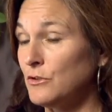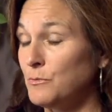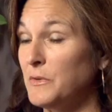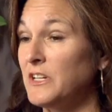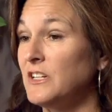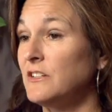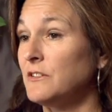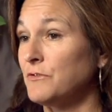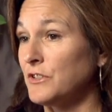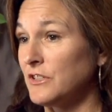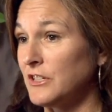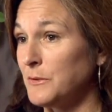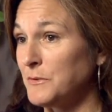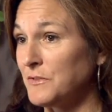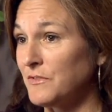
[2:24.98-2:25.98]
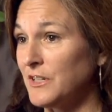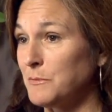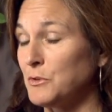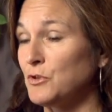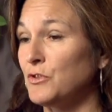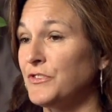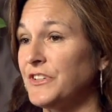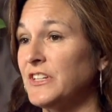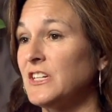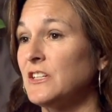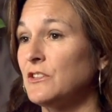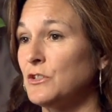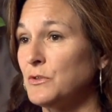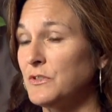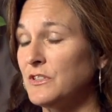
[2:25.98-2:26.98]
to many different types of chemicals, and
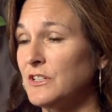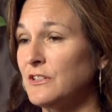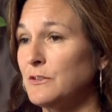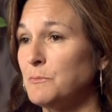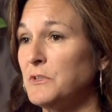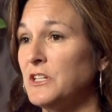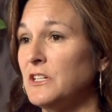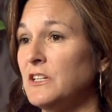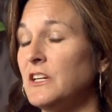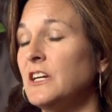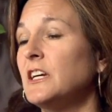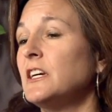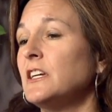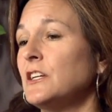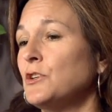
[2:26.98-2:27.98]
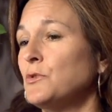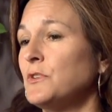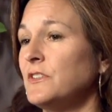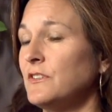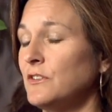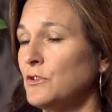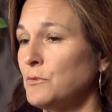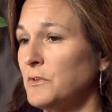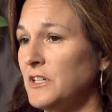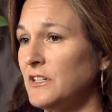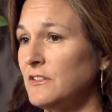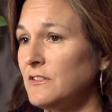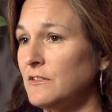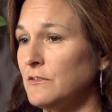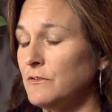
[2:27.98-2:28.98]
can those things be increasing the
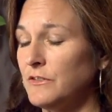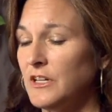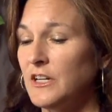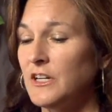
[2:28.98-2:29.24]
rates of